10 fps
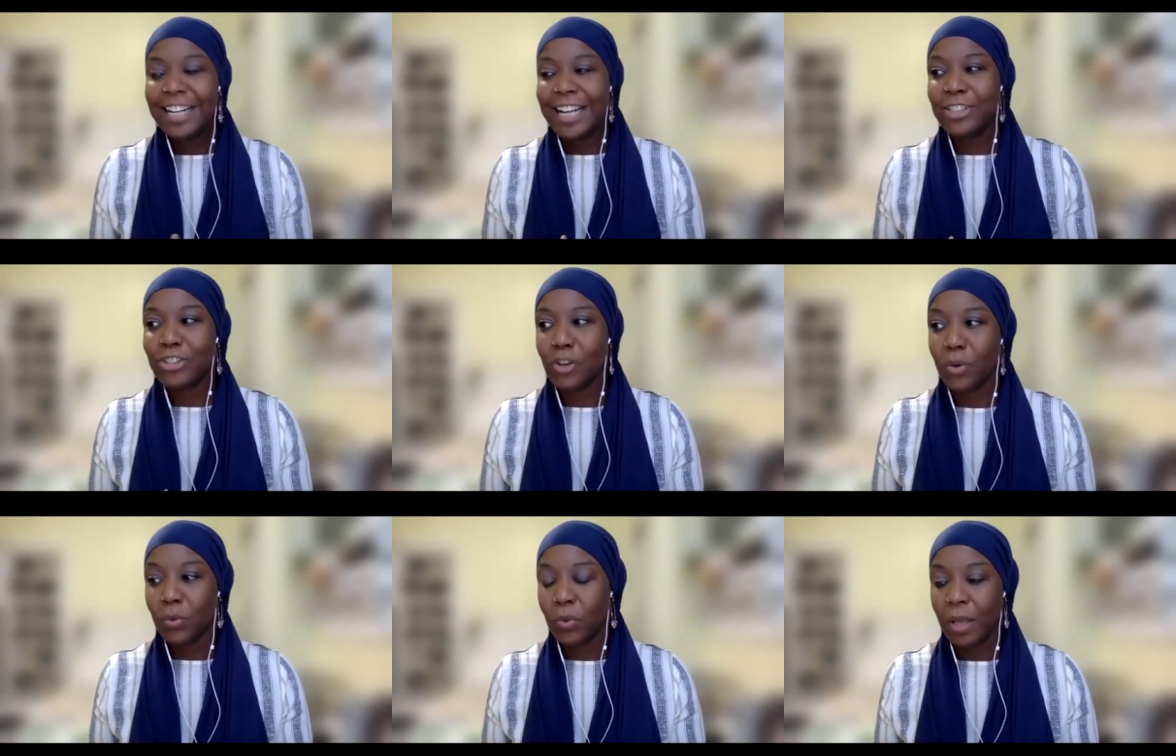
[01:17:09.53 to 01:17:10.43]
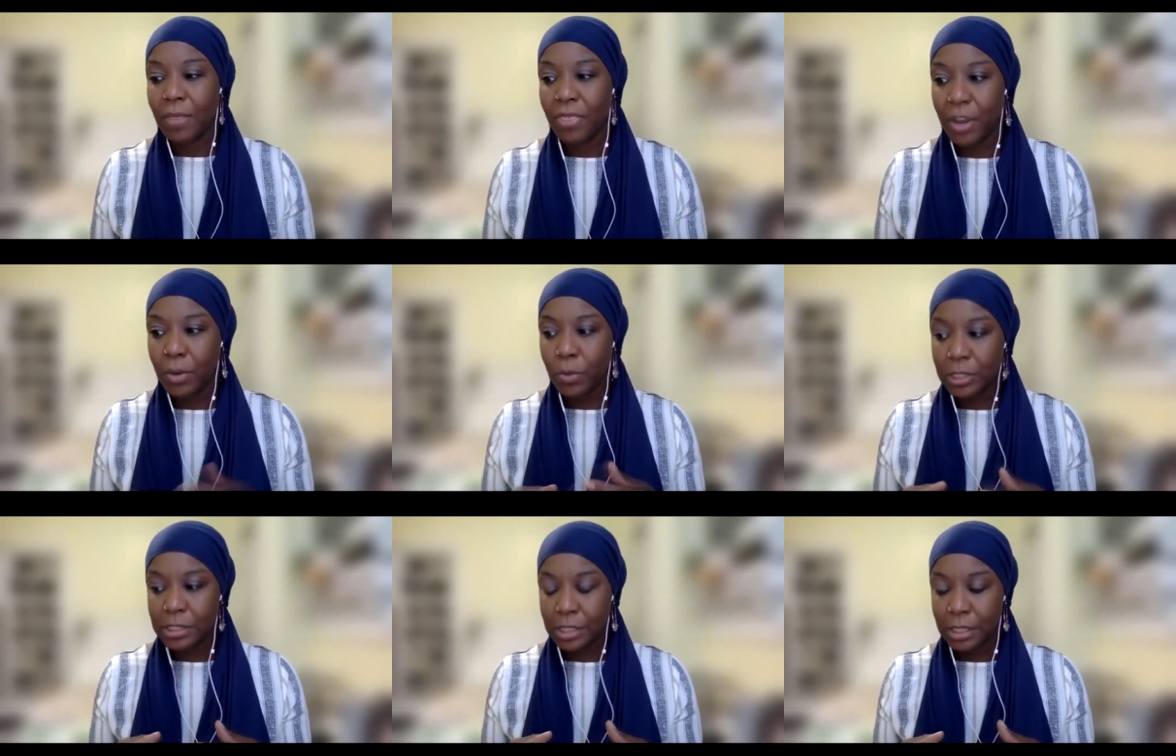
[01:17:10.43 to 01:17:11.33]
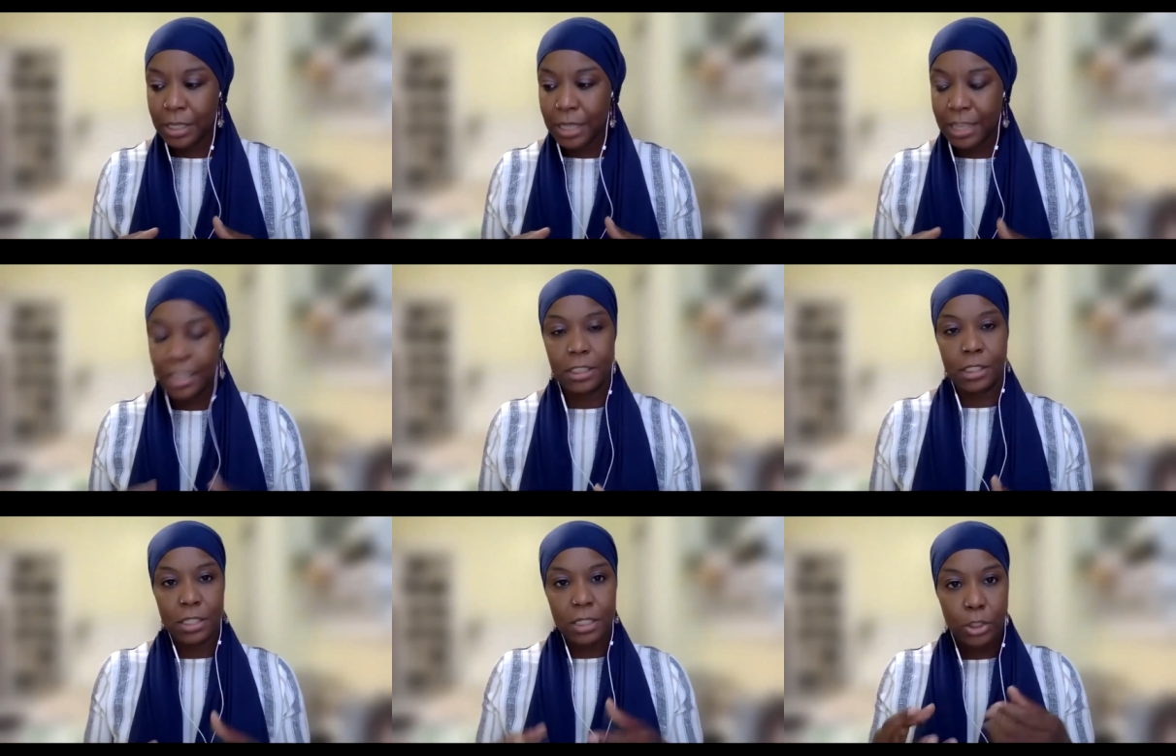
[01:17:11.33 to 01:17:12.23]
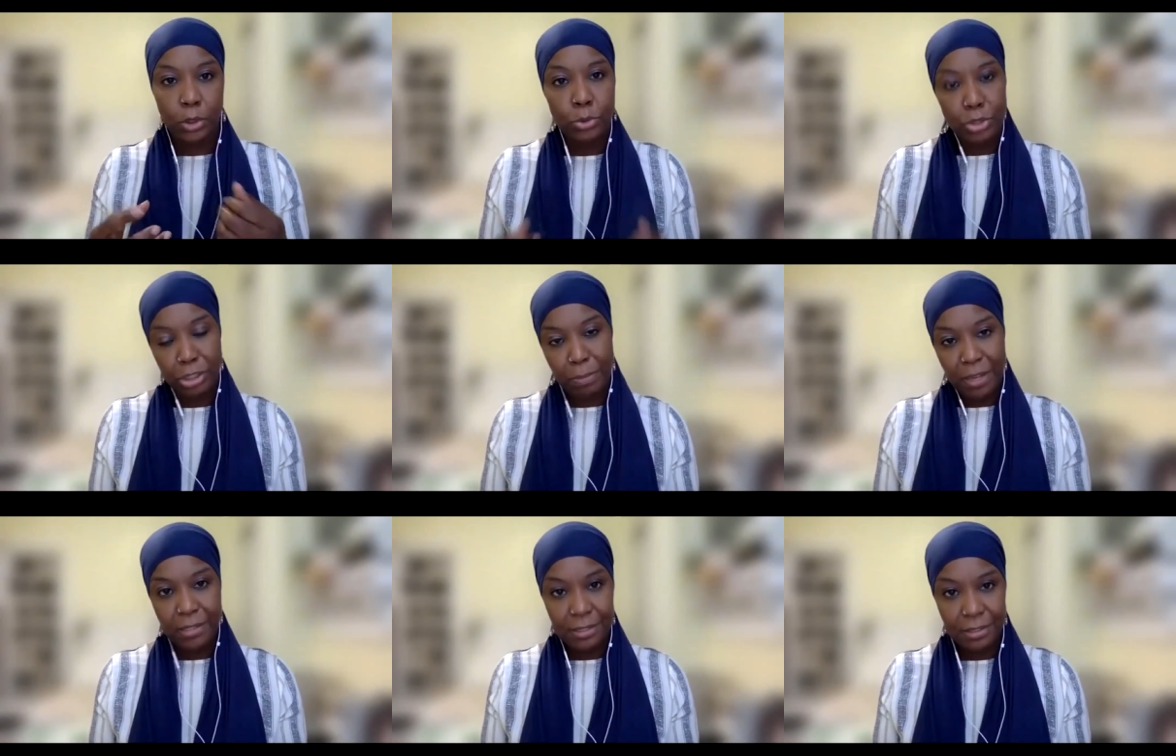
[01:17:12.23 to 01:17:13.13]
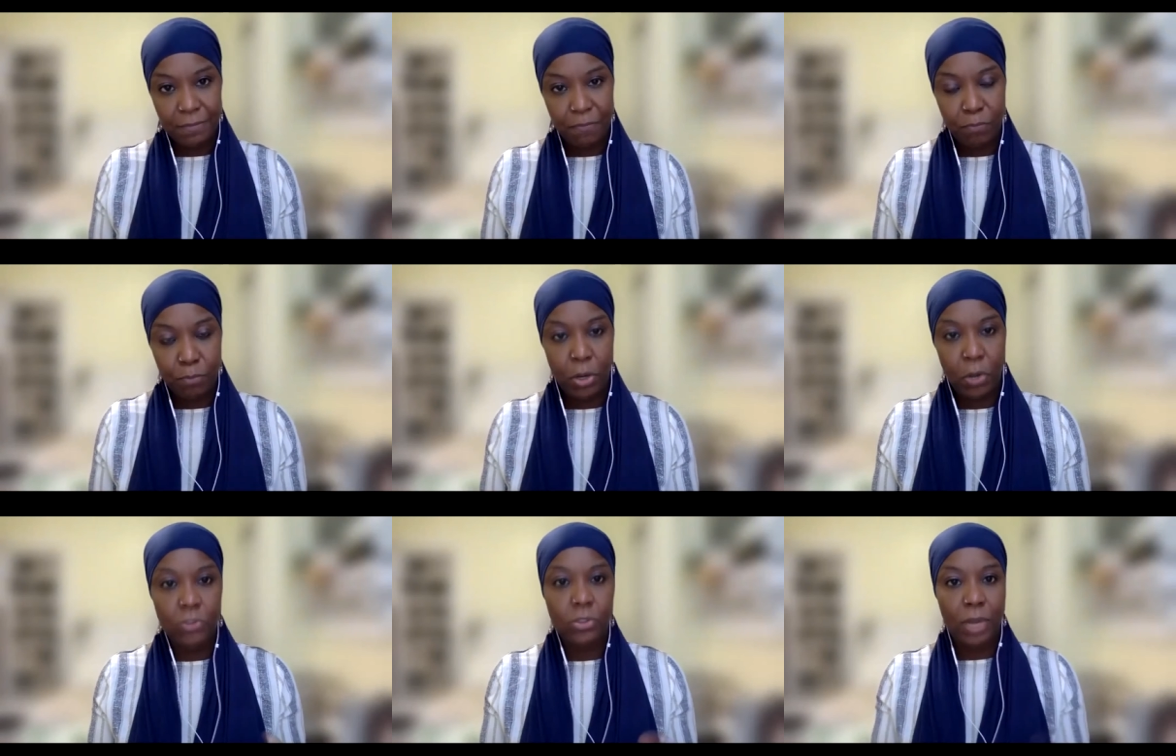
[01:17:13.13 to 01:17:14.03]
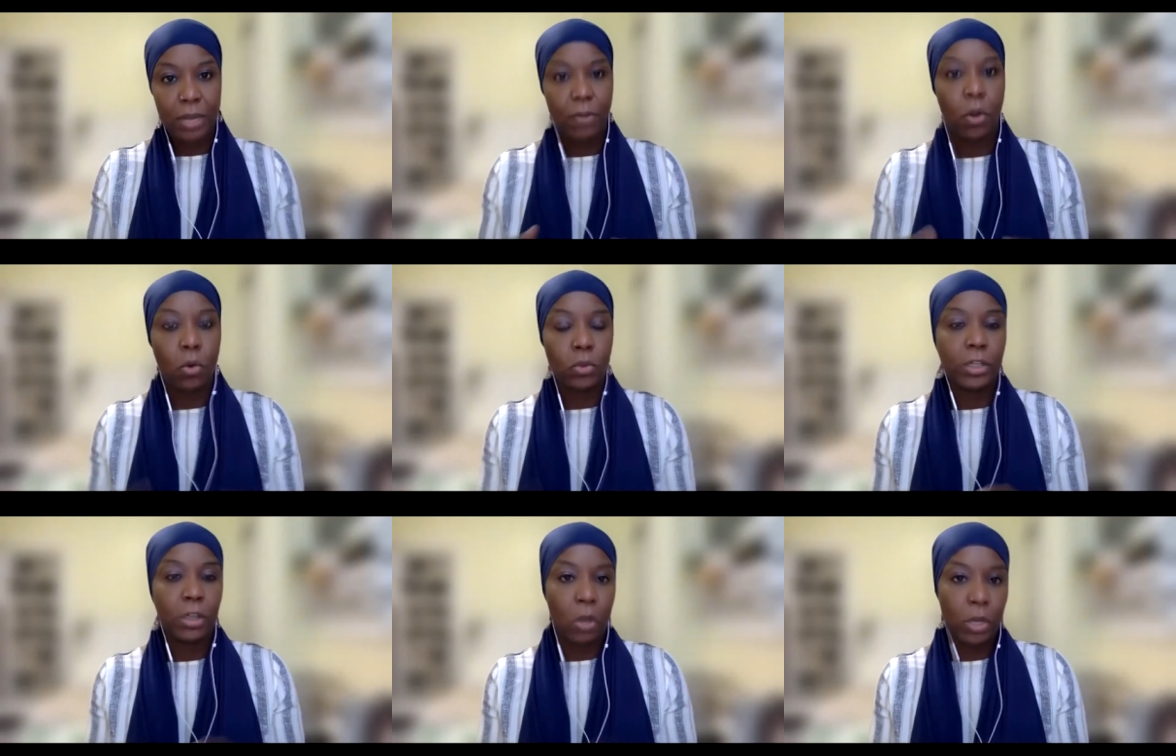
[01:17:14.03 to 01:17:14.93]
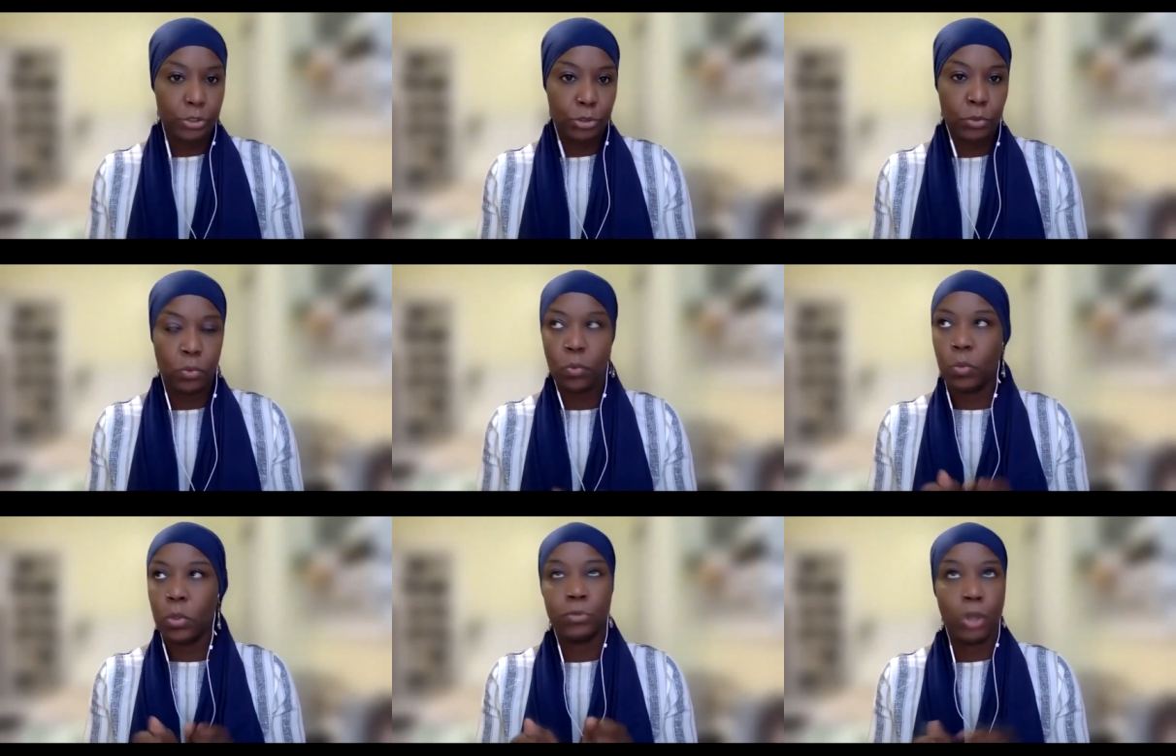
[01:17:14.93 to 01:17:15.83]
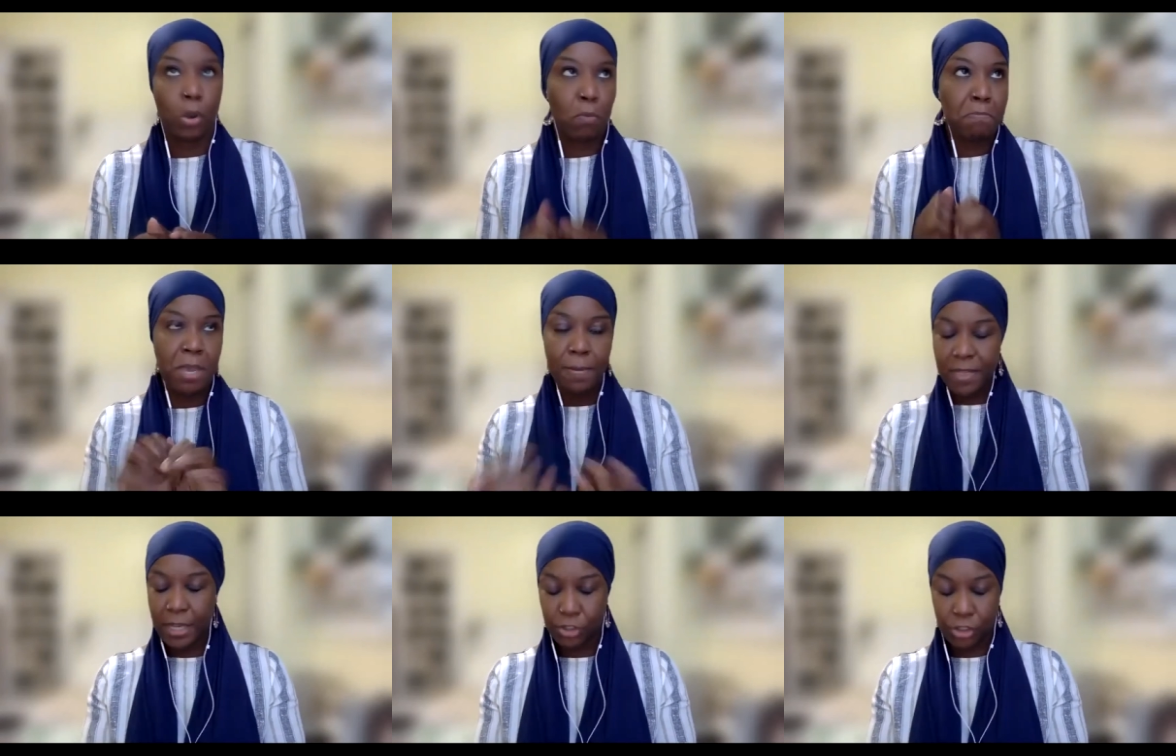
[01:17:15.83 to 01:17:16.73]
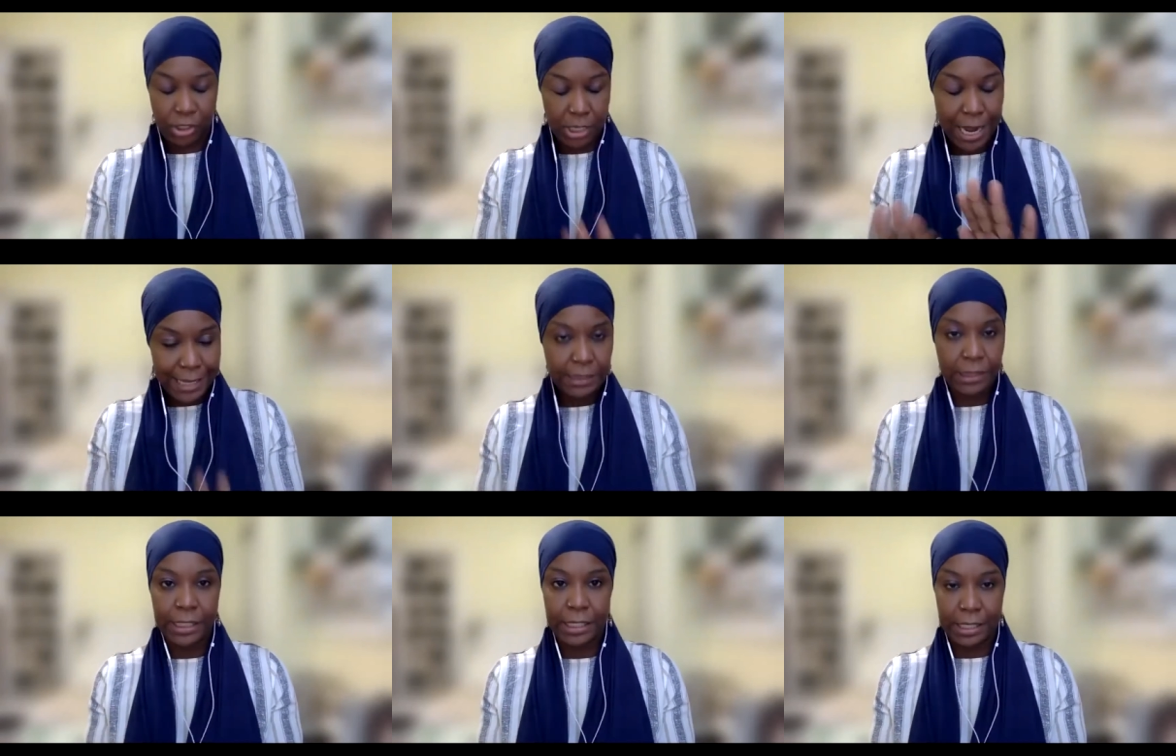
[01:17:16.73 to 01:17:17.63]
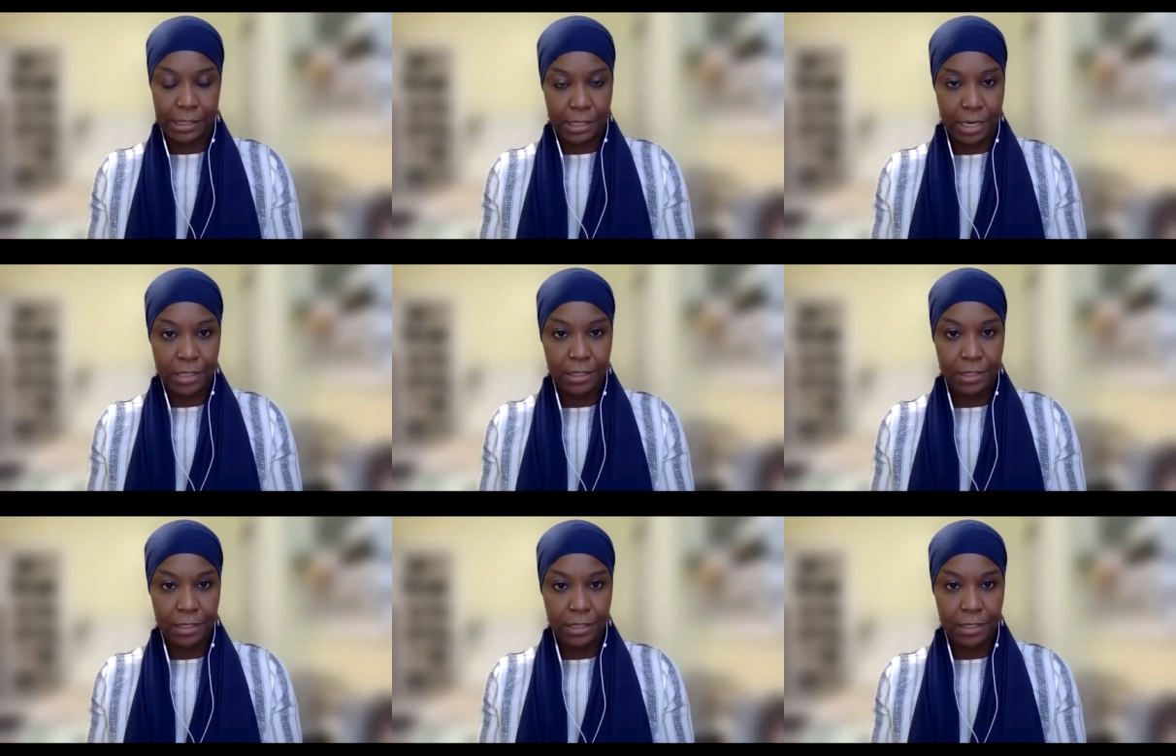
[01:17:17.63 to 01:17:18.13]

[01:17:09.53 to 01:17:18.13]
And so there was, I think, this disillusionment, but also kind of holding on to, well, no, maybe that's just an isolated incident,